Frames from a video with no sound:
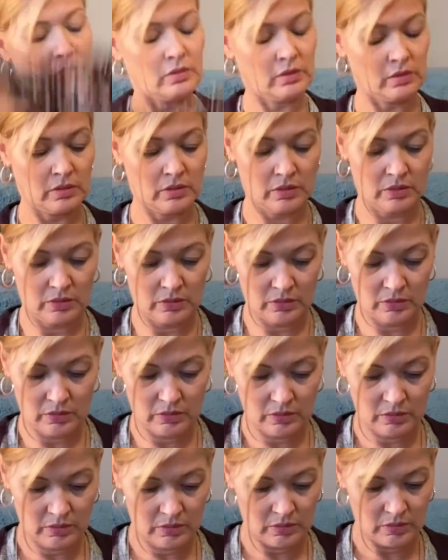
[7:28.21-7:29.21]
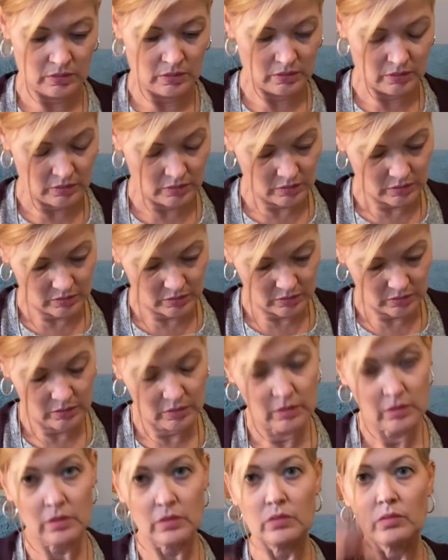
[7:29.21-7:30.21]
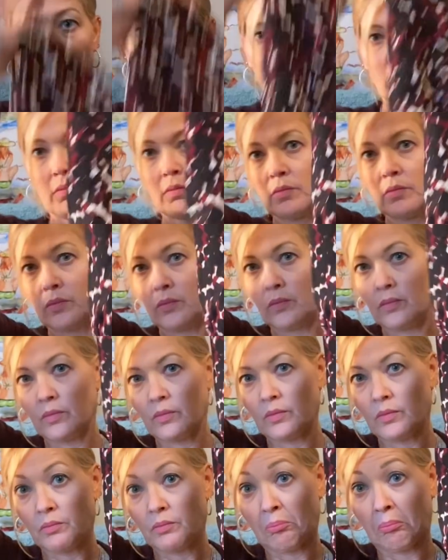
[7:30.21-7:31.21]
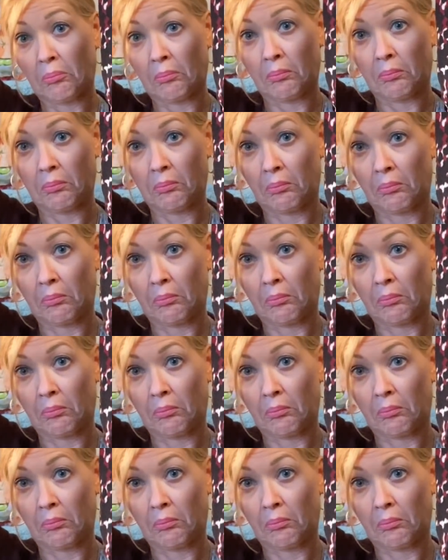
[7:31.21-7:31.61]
[no speech]